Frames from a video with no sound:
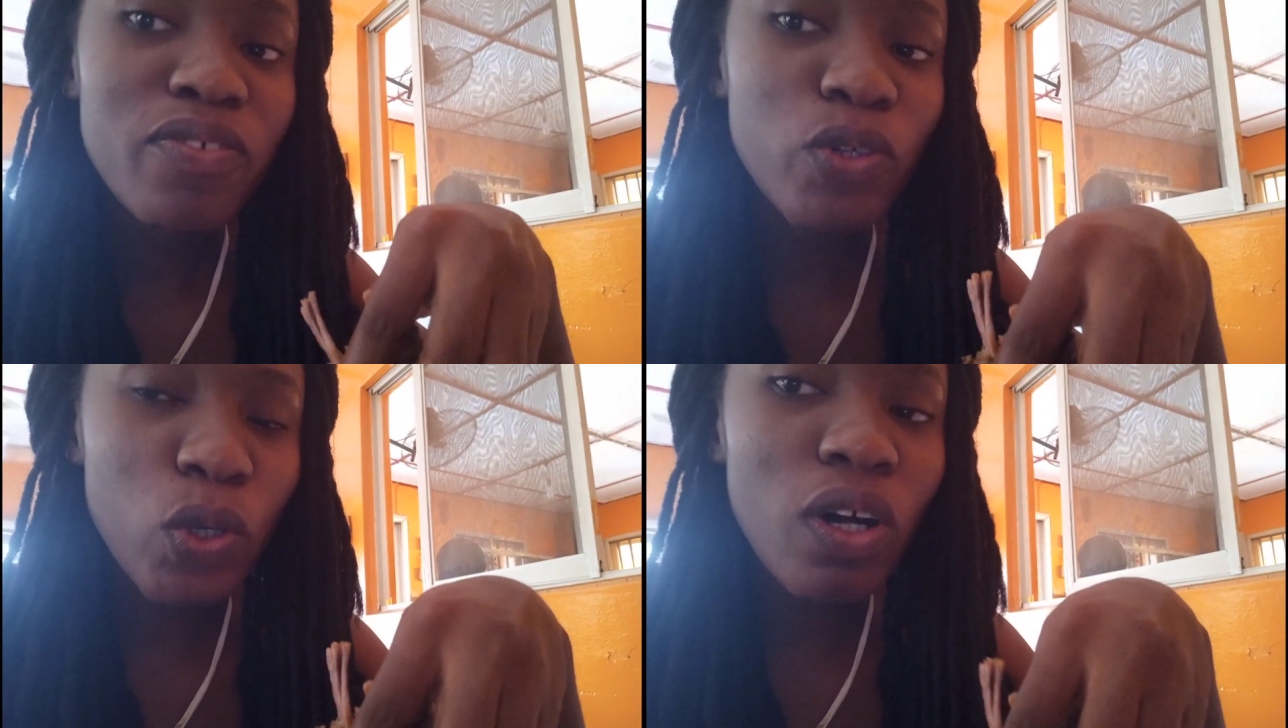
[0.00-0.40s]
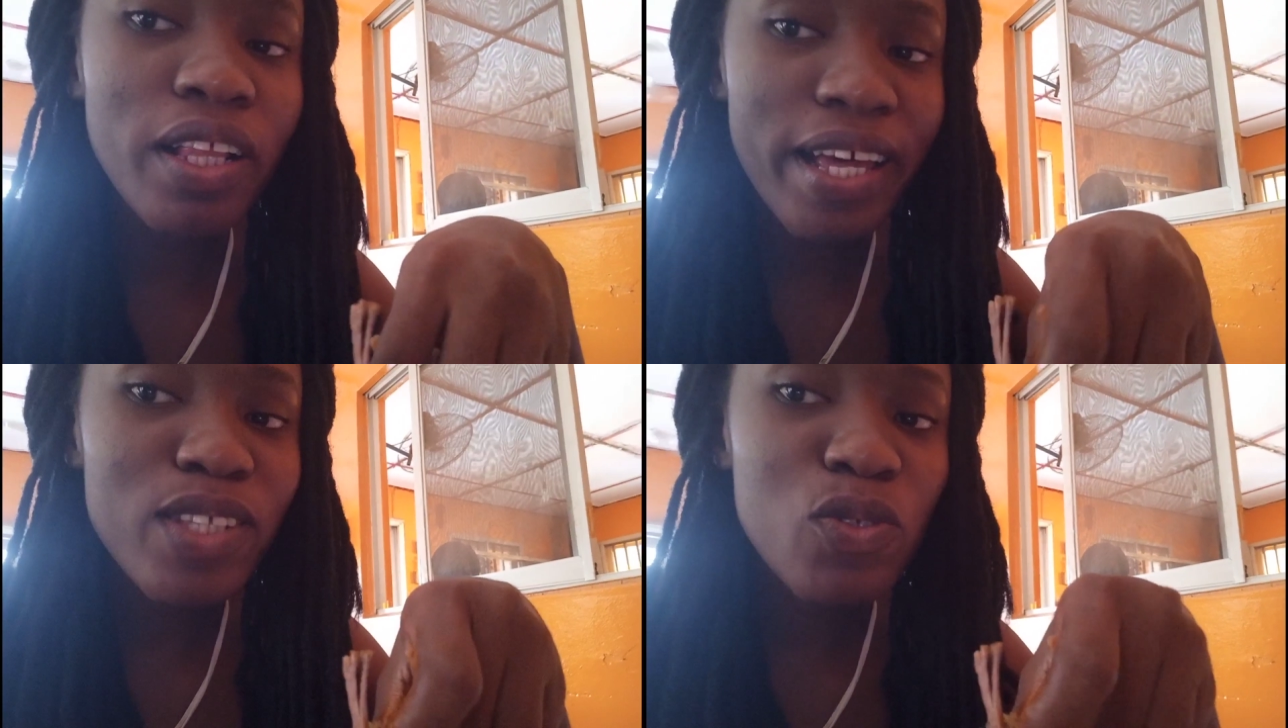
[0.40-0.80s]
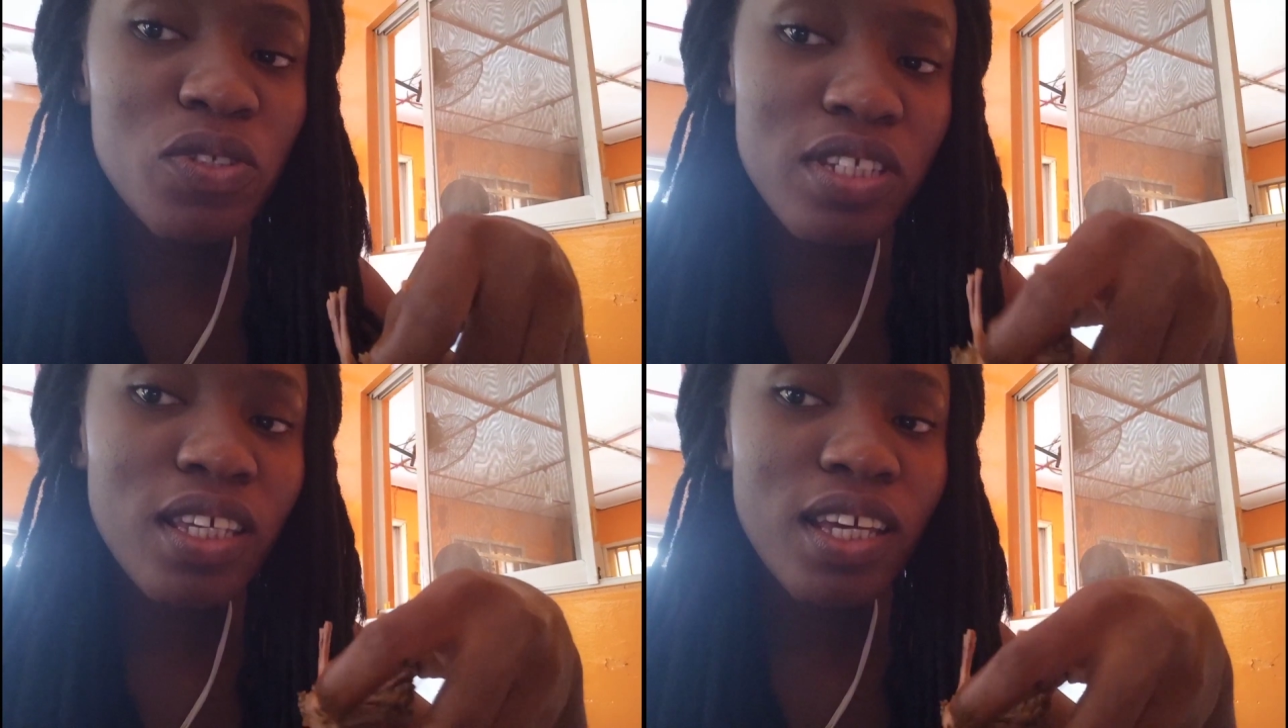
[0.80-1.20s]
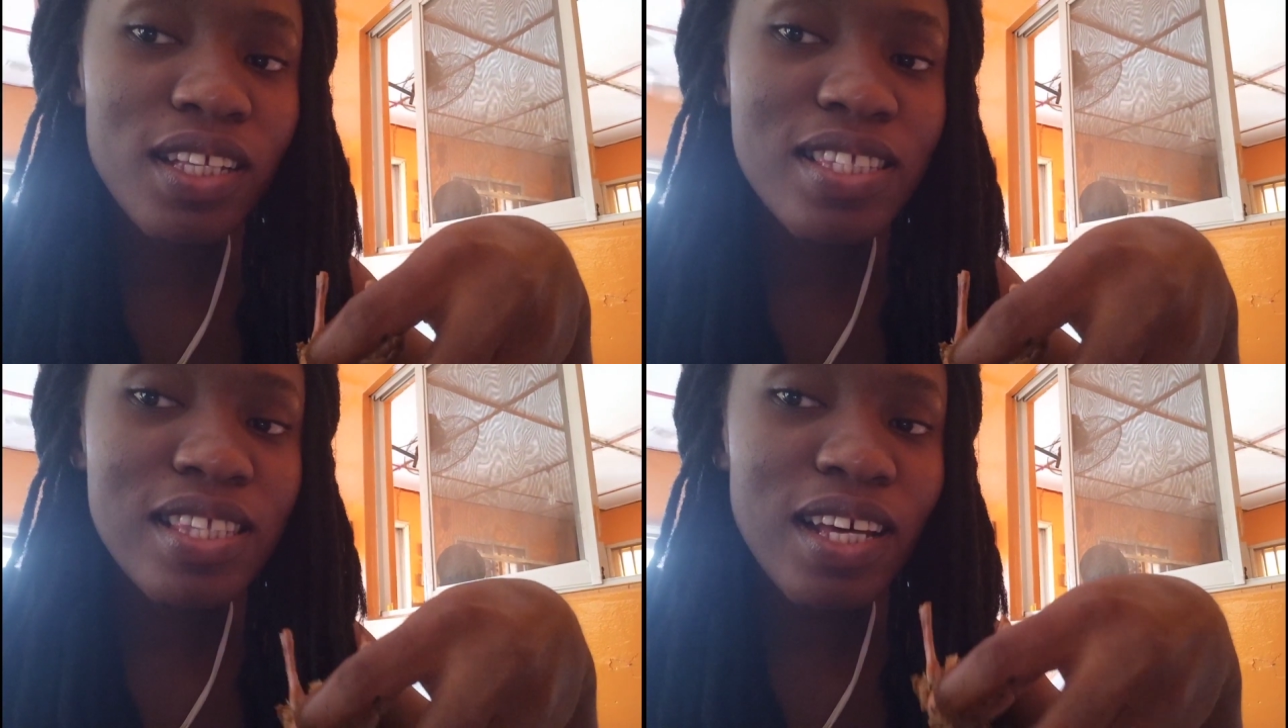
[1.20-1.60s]
for like two
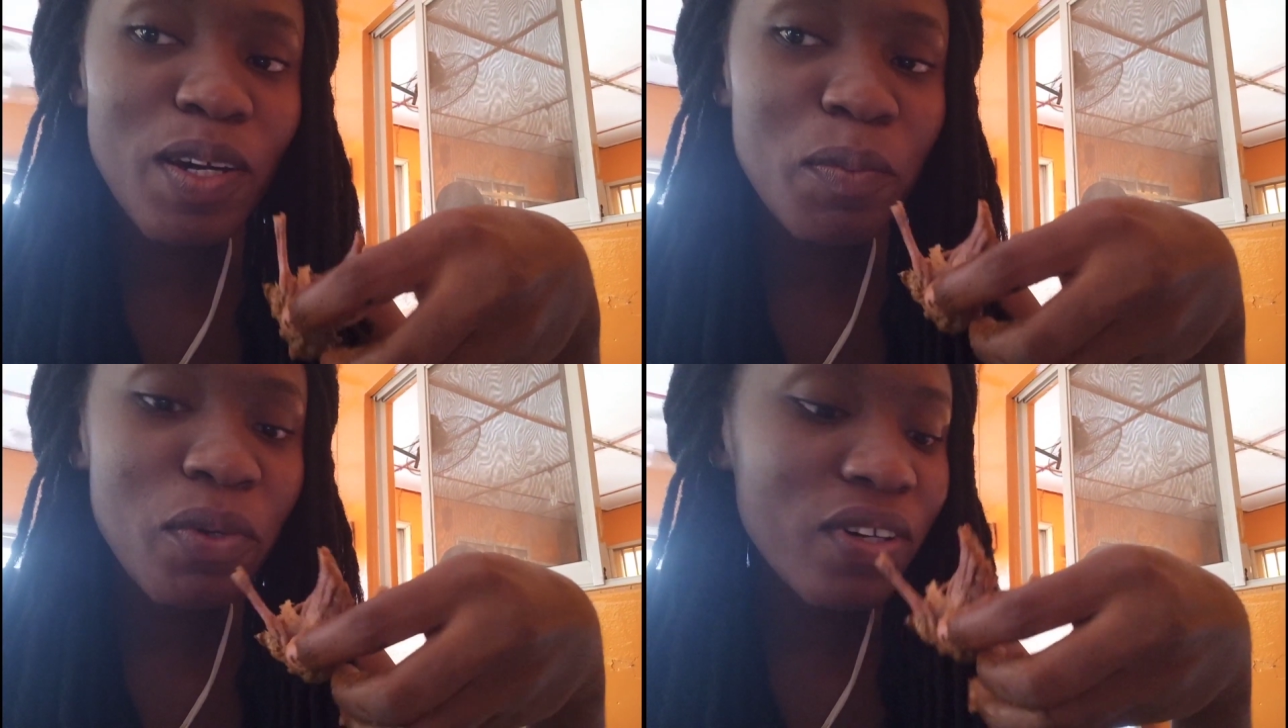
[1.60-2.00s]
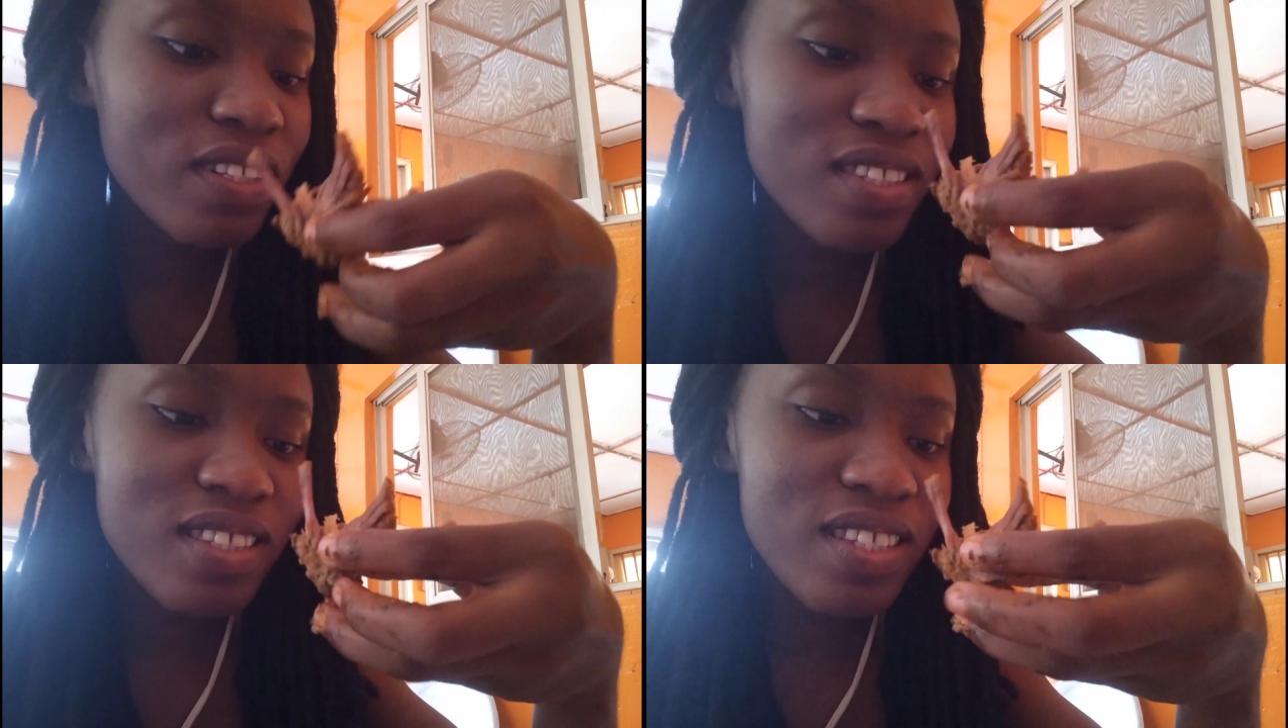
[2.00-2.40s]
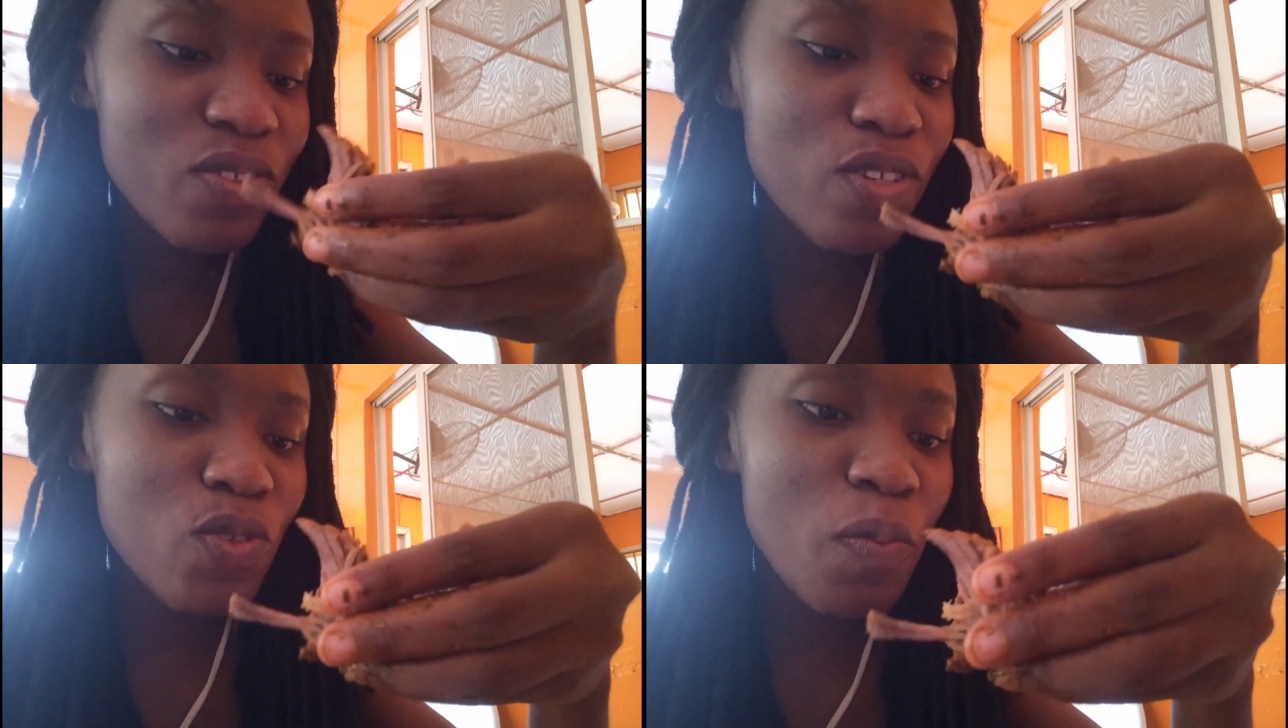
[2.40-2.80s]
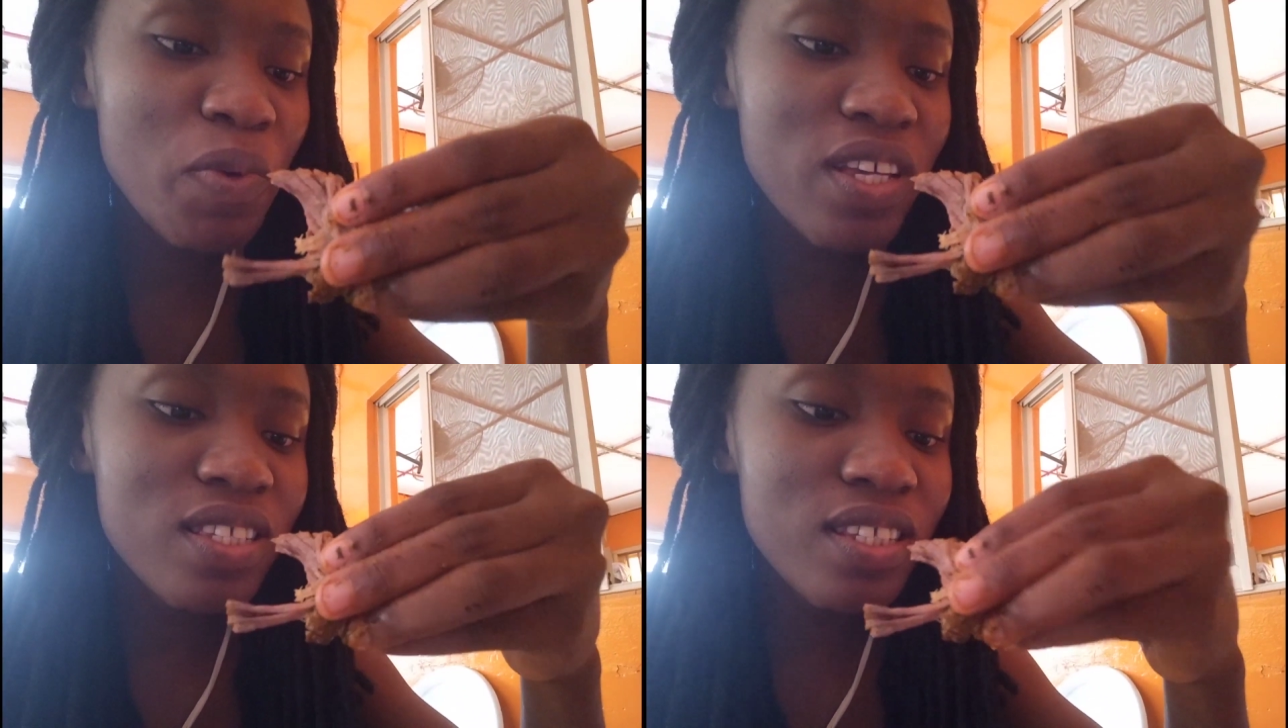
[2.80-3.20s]
decades now, but this was so
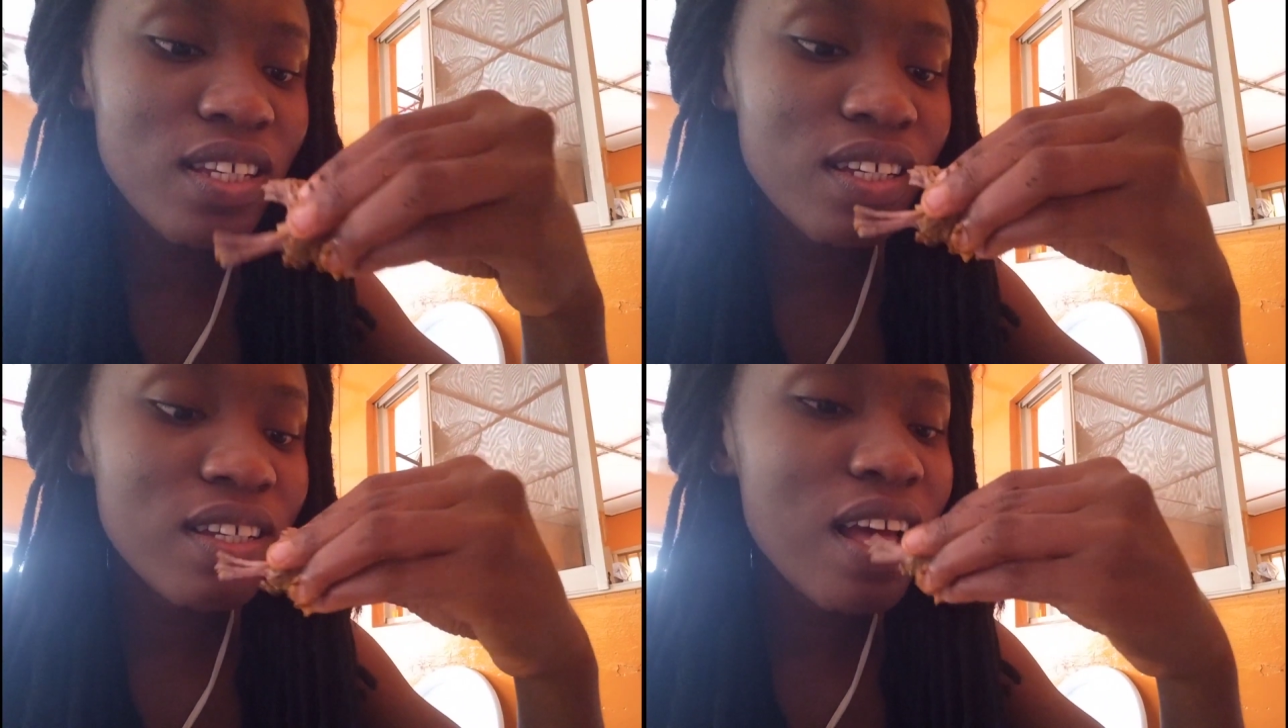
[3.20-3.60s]
basic.